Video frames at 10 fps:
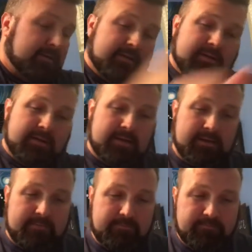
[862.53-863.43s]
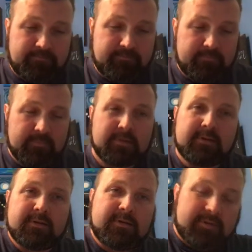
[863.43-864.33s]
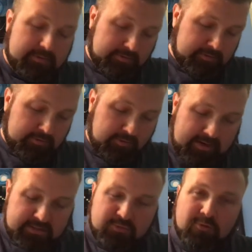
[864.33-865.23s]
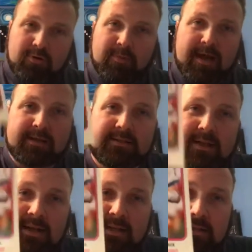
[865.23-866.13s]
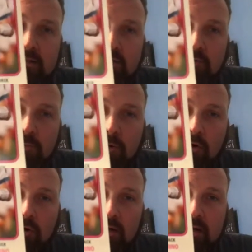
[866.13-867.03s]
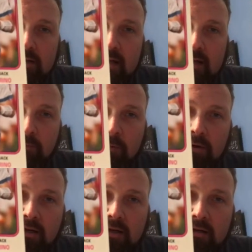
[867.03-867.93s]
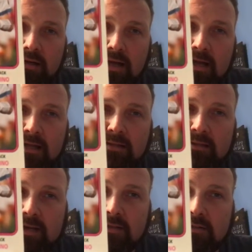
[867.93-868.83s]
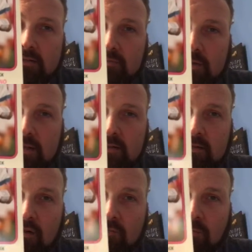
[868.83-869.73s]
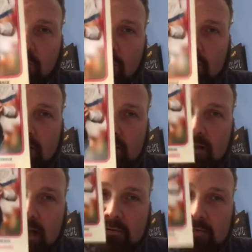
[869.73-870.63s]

The greatest quarterback to not get a Super Bowl ring, Danny Marino. I hate that that's what he's known for. Guy was a